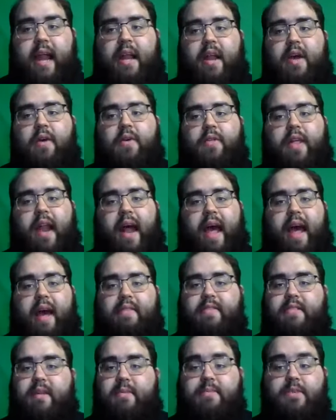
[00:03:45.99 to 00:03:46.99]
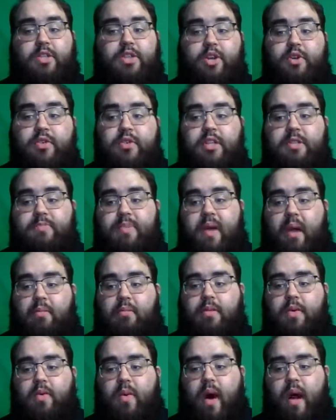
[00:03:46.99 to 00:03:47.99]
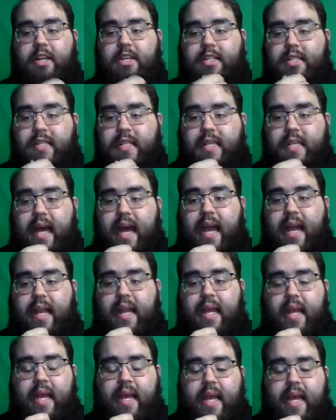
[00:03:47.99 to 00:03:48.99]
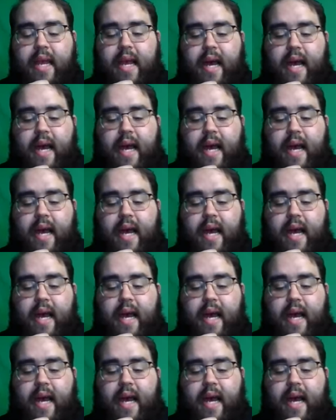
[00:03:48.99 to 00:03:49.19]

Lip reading: I know that I have some students probably watching tonight